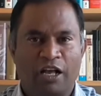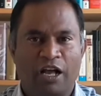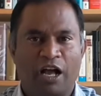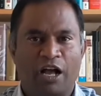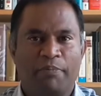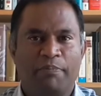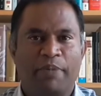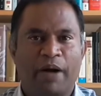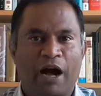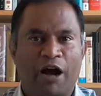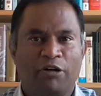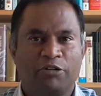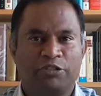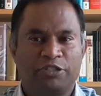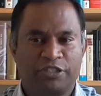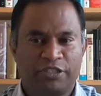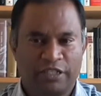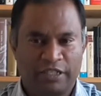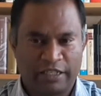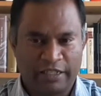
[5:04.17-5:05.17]

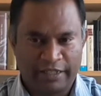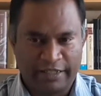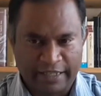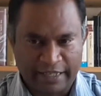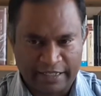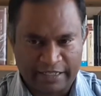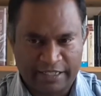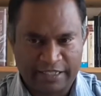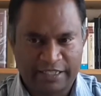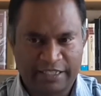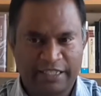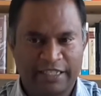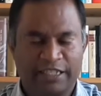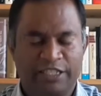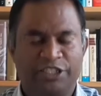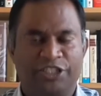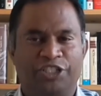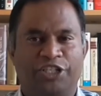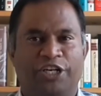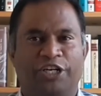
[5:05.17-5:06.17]
about this
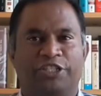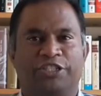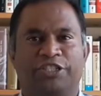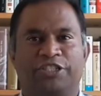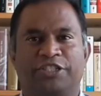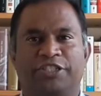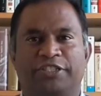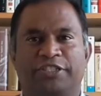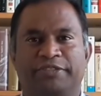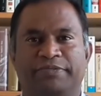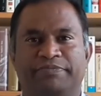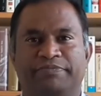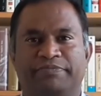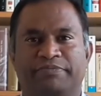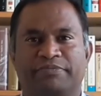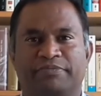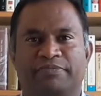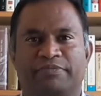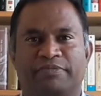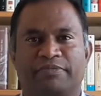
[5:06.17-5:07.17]
church?
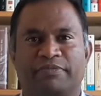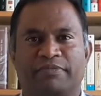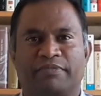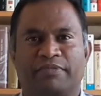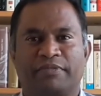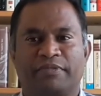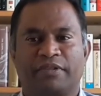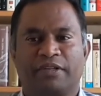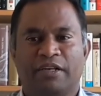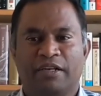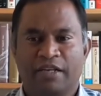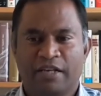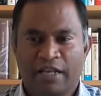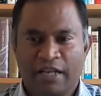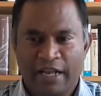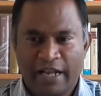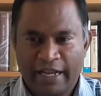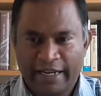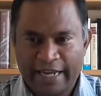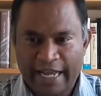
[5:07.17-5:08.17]

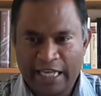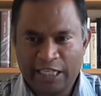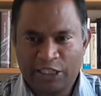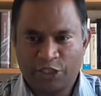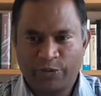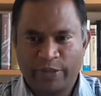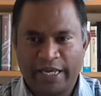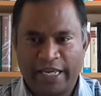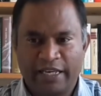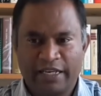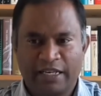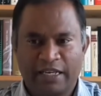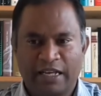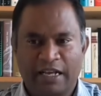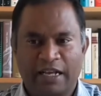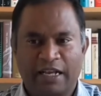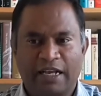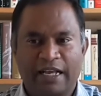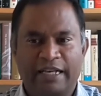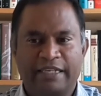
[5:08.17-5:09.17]
And as we
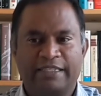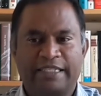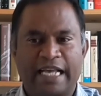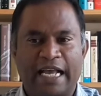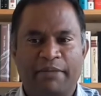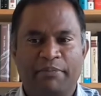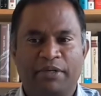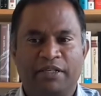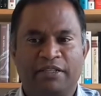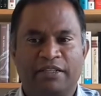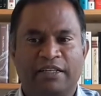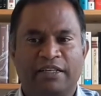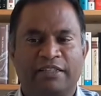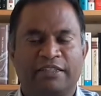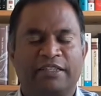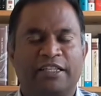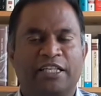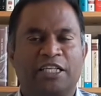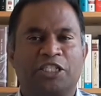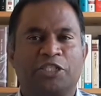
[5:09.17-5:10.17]
uh, examine
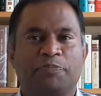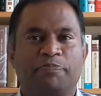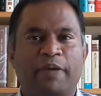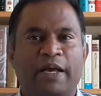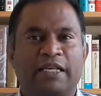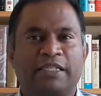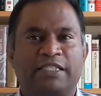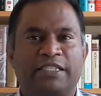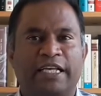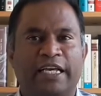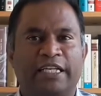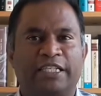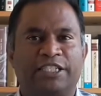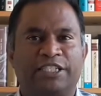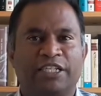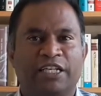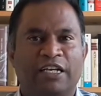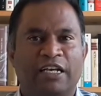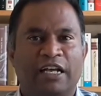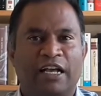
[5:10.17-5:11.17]
this
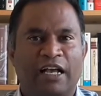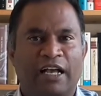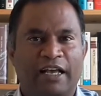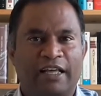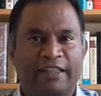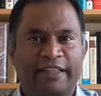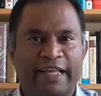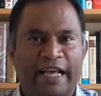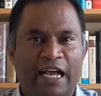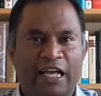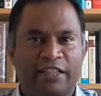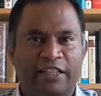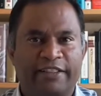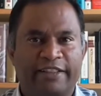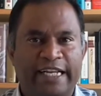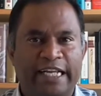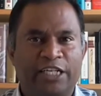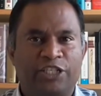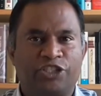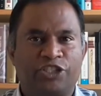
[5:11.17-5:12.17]
passage, uh, there are
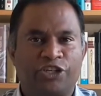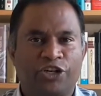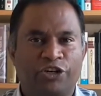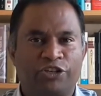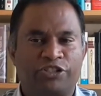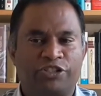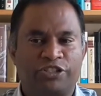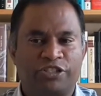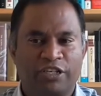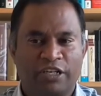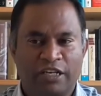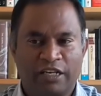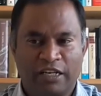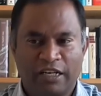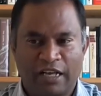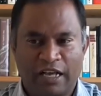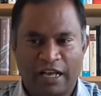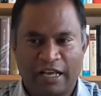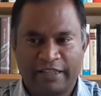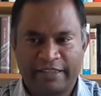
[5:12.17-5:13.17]
three truths
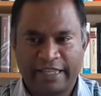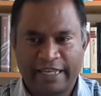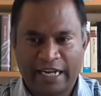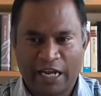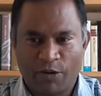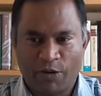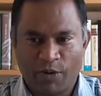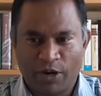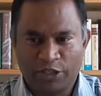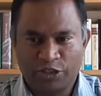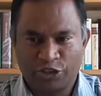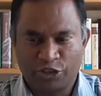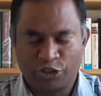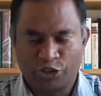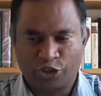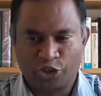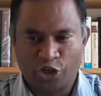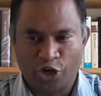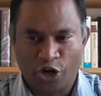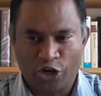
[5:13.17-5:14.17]
uh, that I want to
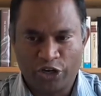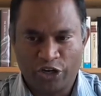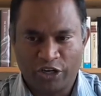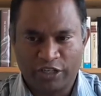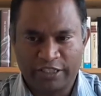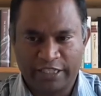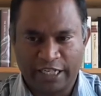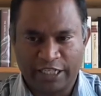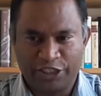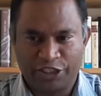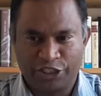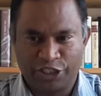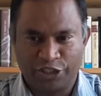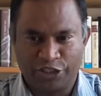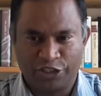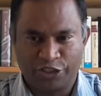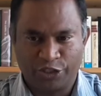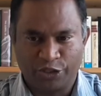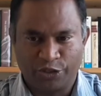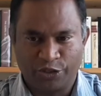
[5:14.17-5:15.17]
draw your
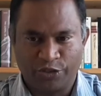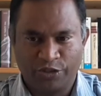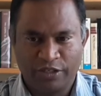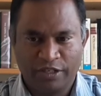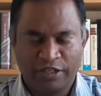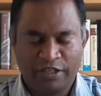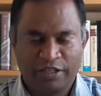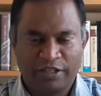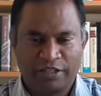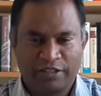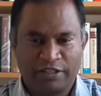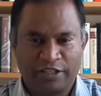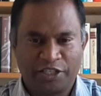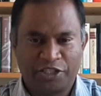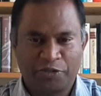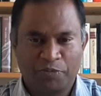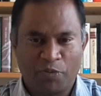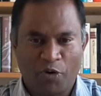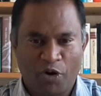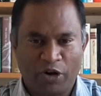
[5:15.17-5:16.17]
attention to
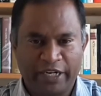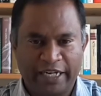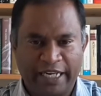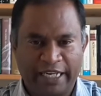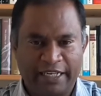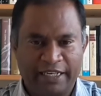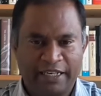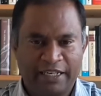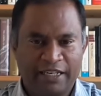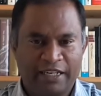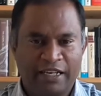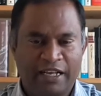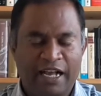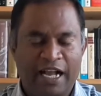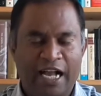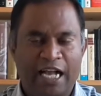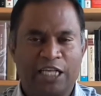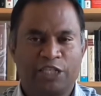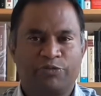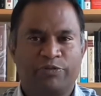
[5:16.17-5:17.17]
this morning
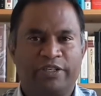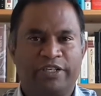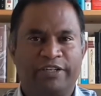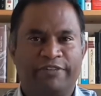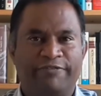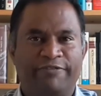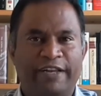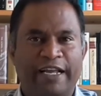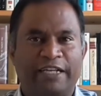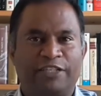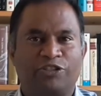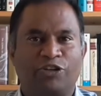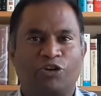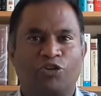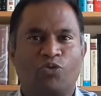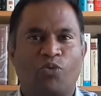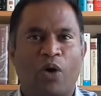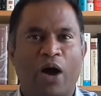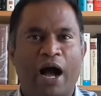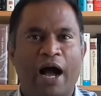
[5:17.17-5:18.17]
as we reflect
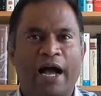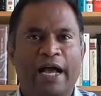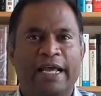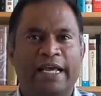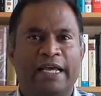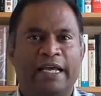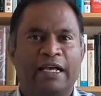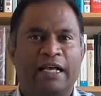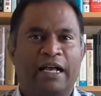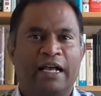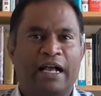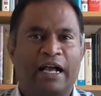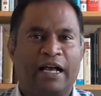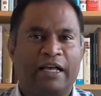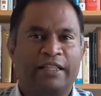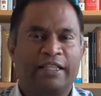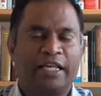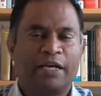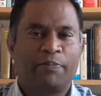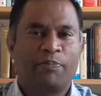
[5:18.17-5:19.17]
on why
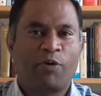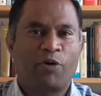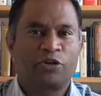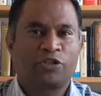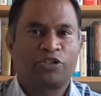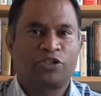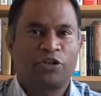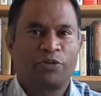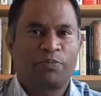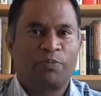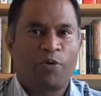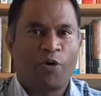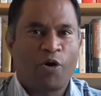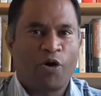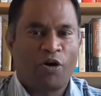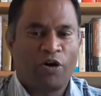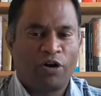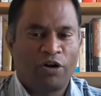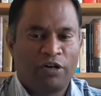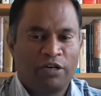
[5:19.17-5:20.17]
uh, the Apostle
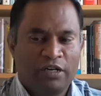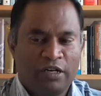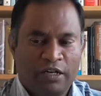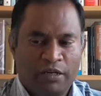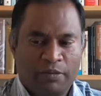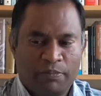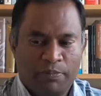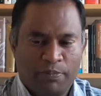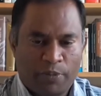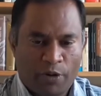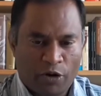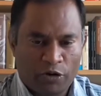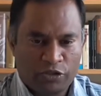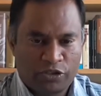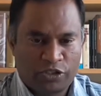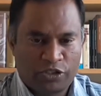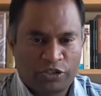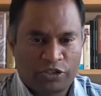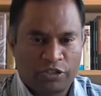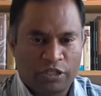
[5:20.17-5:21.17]
Paul
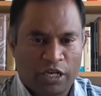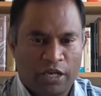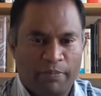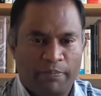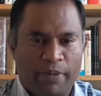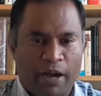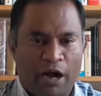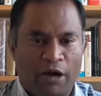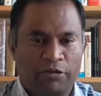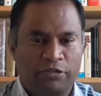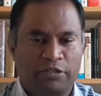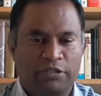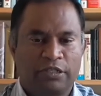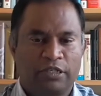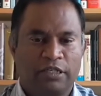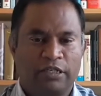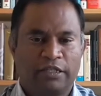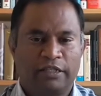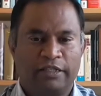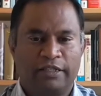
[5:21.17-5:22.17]
boasts about
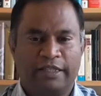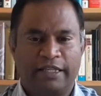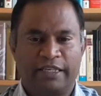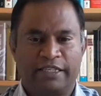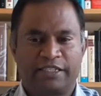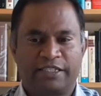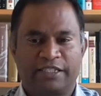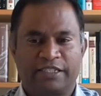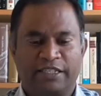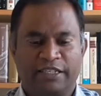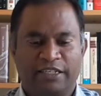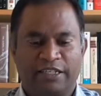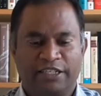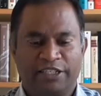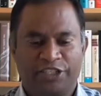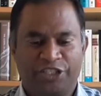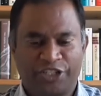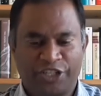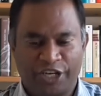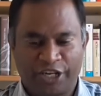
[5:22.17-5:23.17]
this
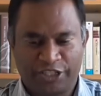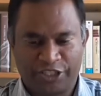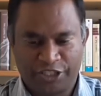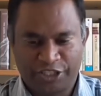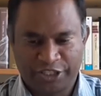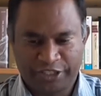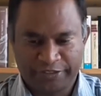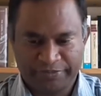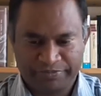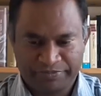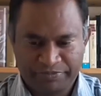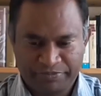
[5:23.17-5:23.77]
Church,